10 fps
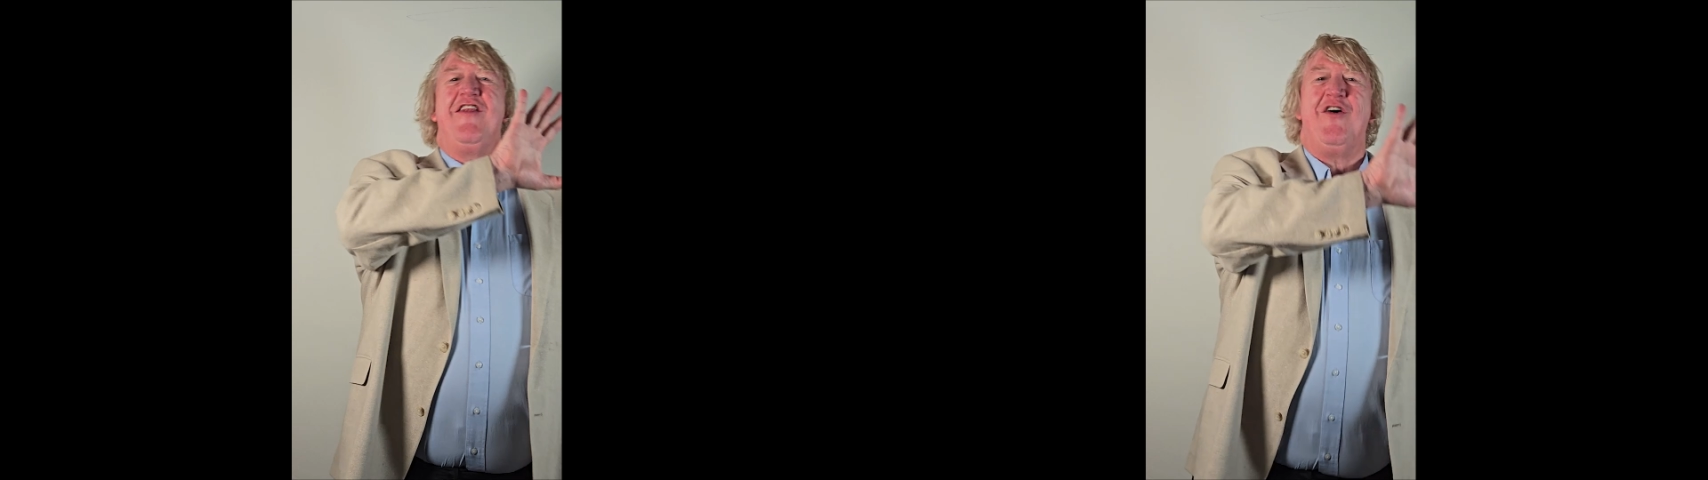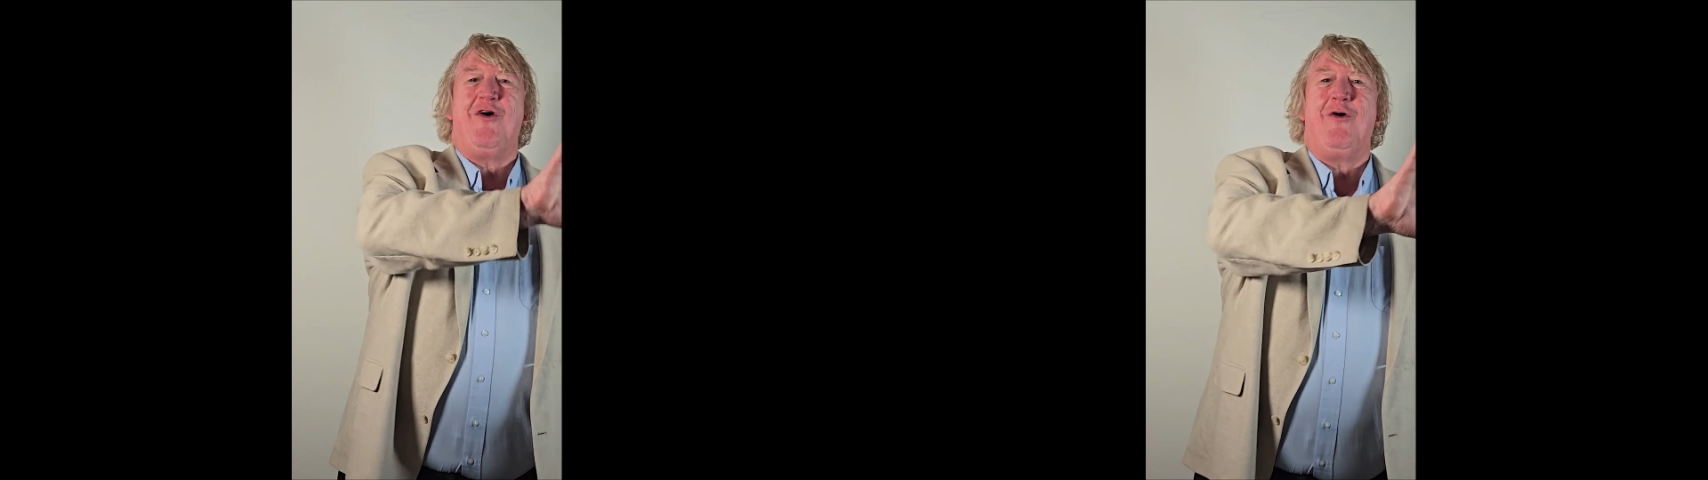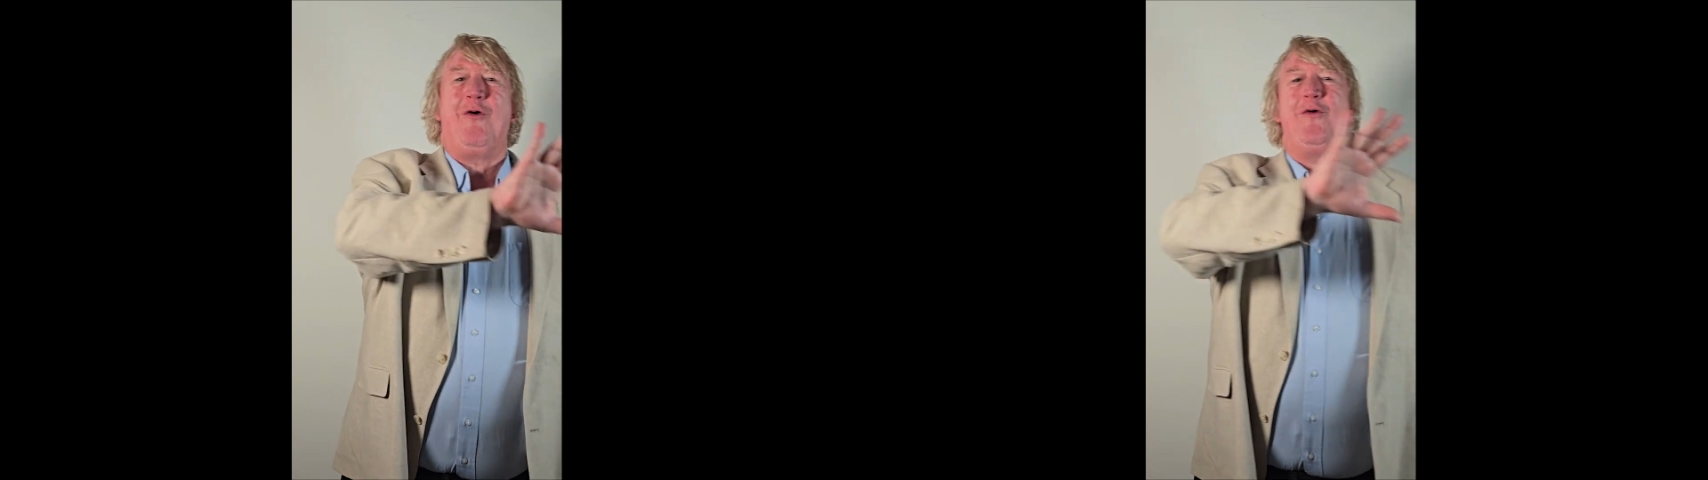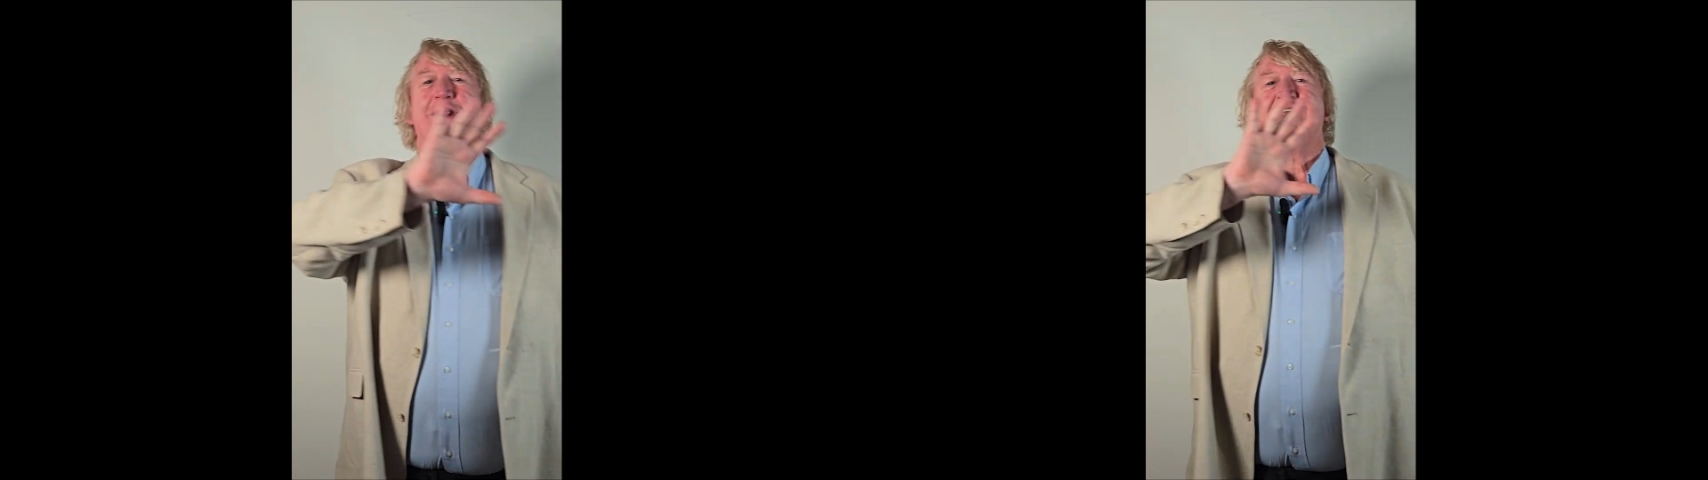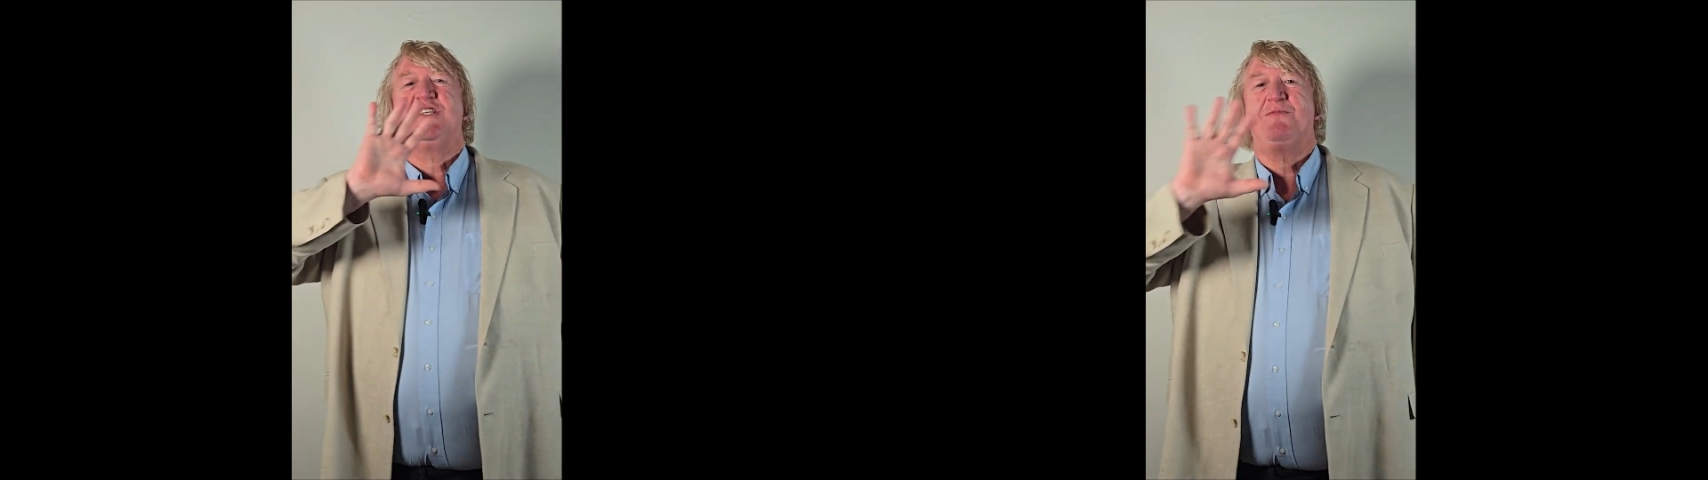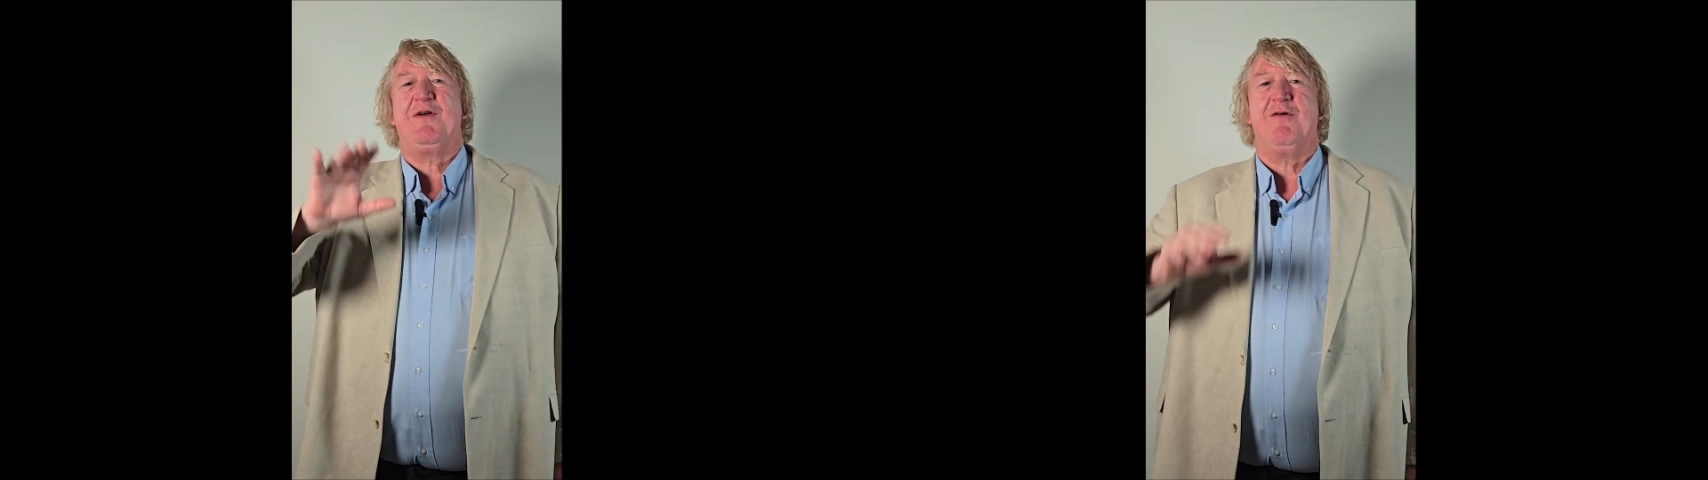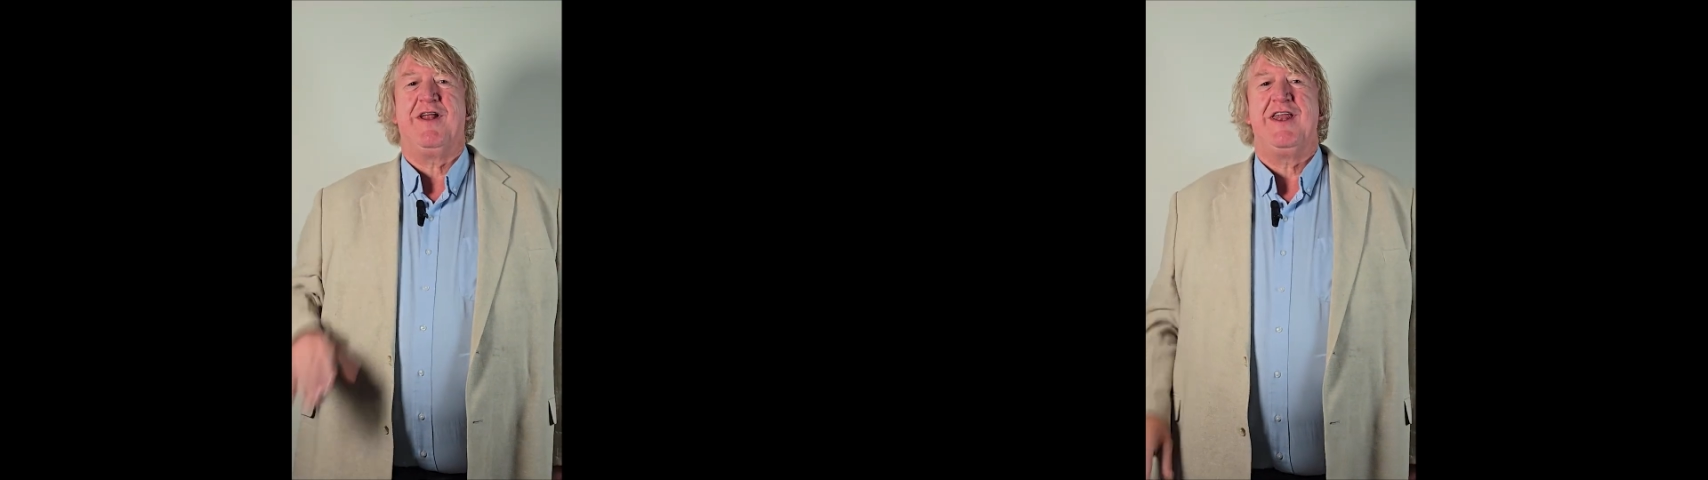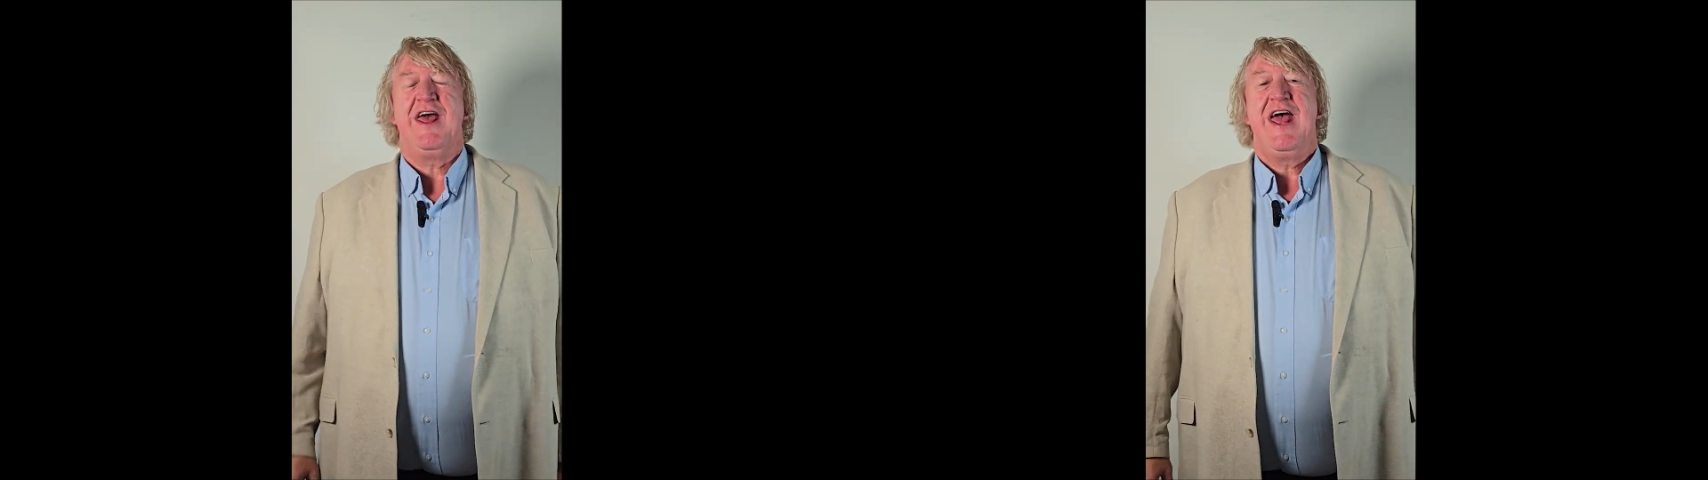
and the Holy Spirit,